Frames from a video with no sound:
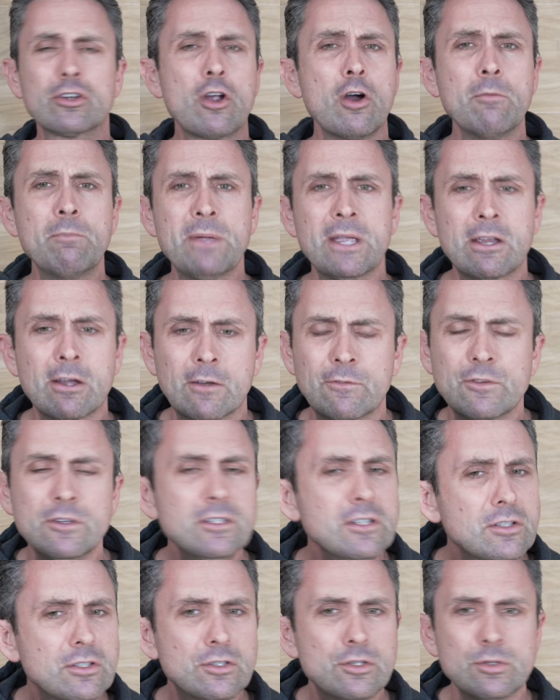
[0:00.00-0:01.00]
go bigger if you
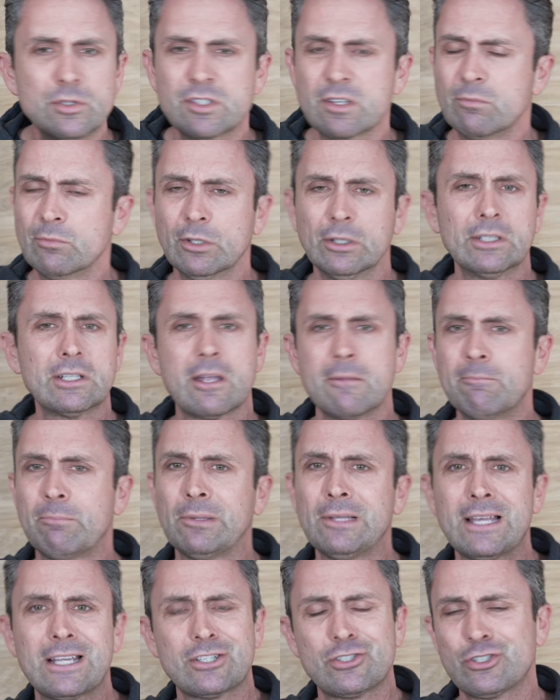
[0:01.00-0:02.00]
need to do some really
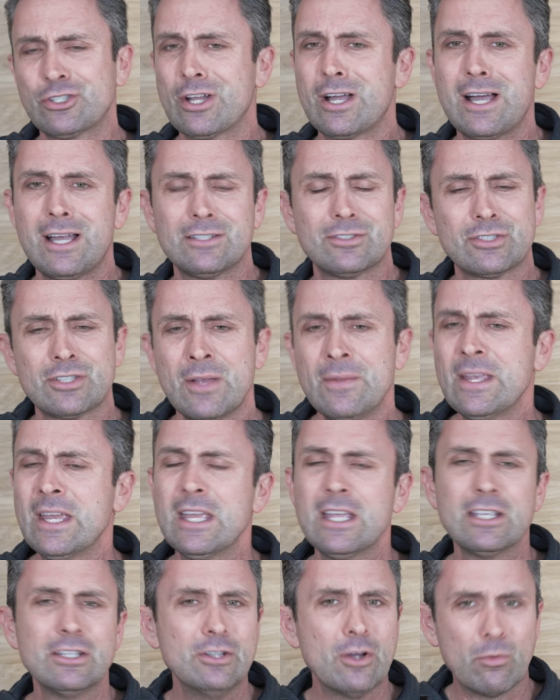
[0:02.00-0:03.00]
complex shots,
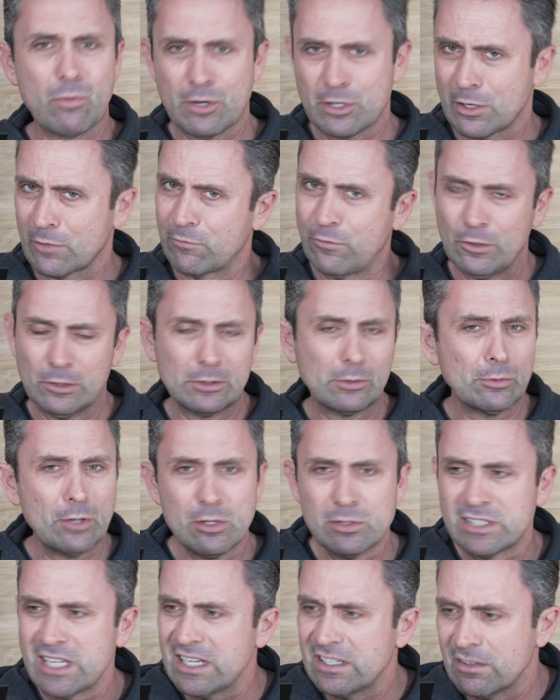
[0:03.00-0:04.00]
you know, where you're fully
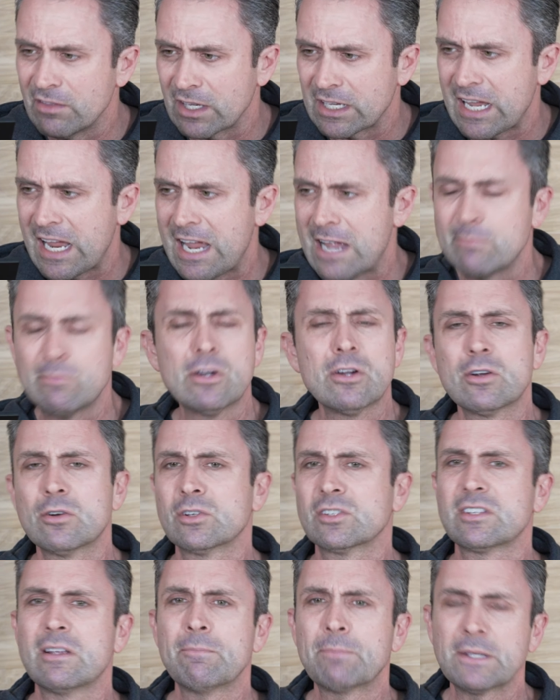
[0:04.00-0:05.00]
rotating the camera
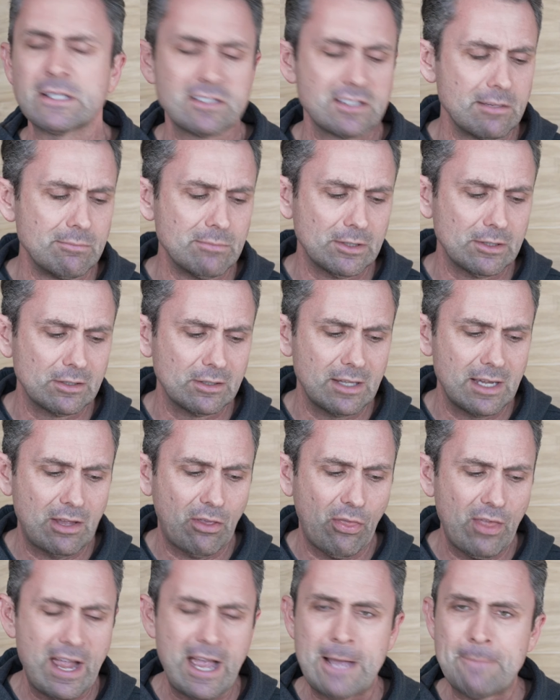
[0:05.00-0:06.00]
or something similar like
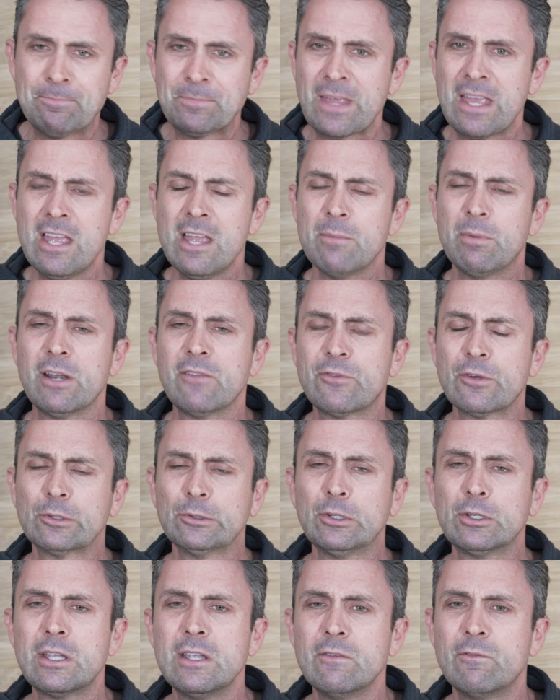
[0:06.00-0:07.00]
that. But if you're
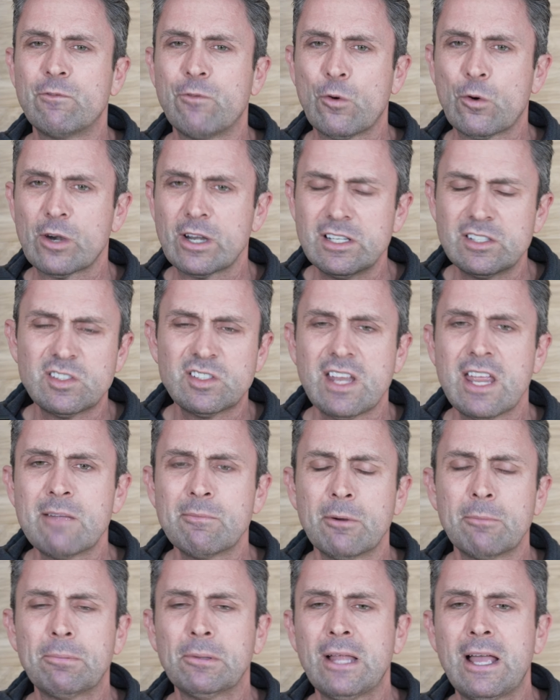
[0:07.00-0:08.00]
looking for a
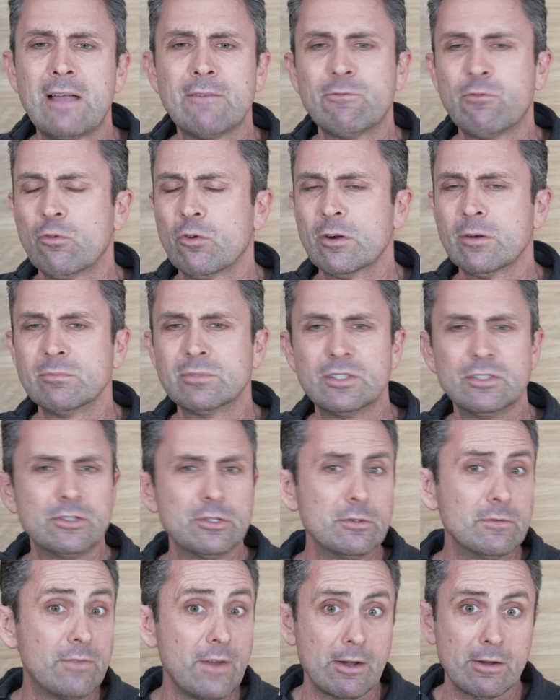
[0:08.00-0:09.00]
stable platform to
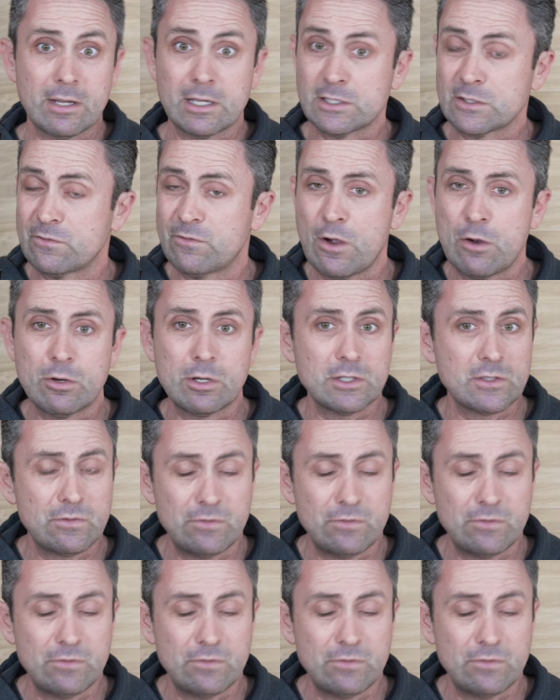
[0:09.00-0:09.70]
do various focus